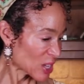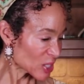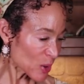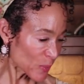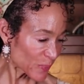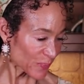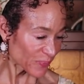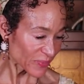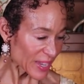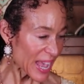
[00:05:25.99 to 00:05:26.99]
So
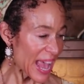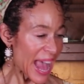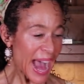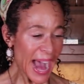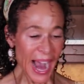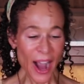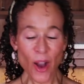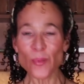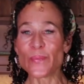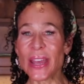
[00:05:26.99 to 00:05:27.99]

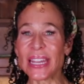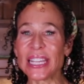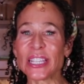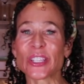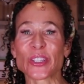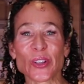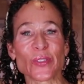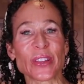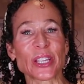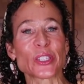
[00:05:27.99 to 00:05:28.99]
how many
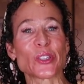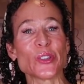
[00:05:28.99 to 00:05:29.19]
servings